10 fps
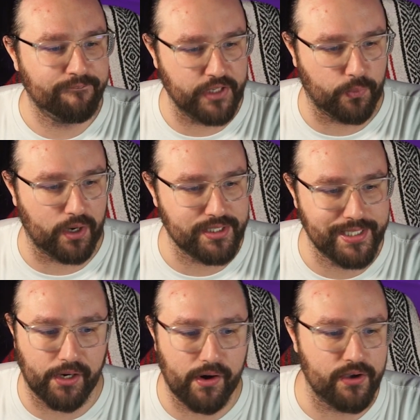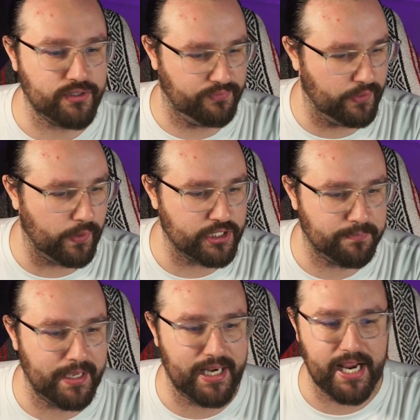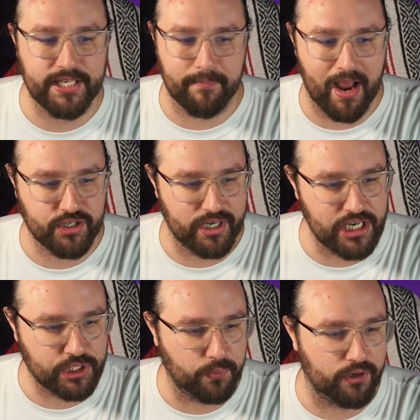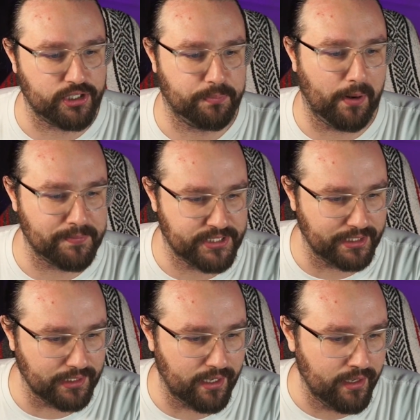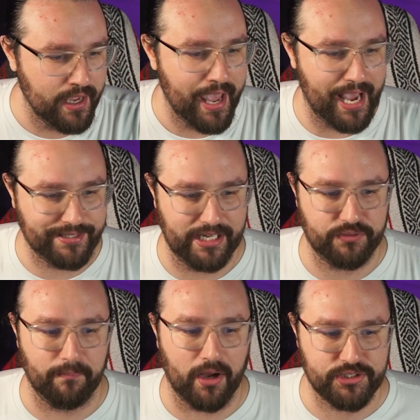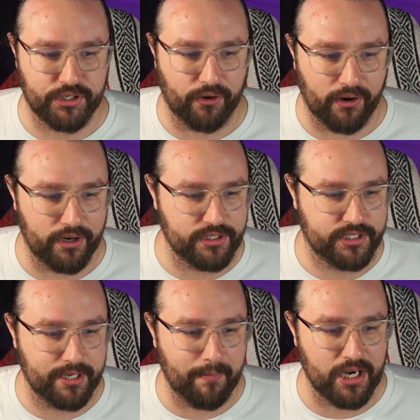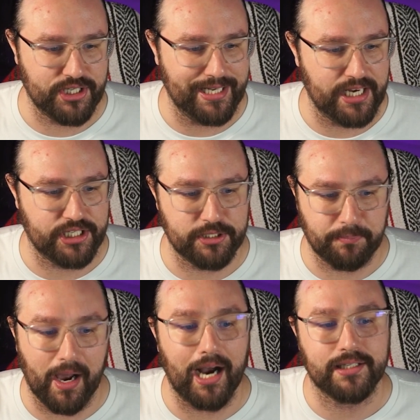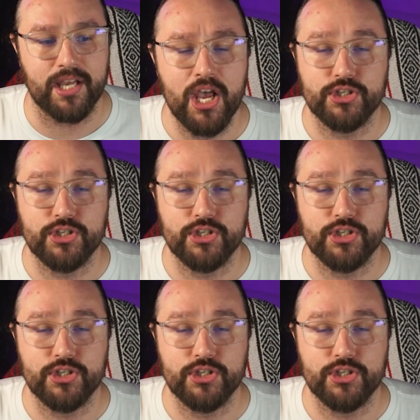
Figuarts Zeros, Figuarts Minis, Imagination Works, Propzilla, SH Monster Arts, Tamashii Nations box.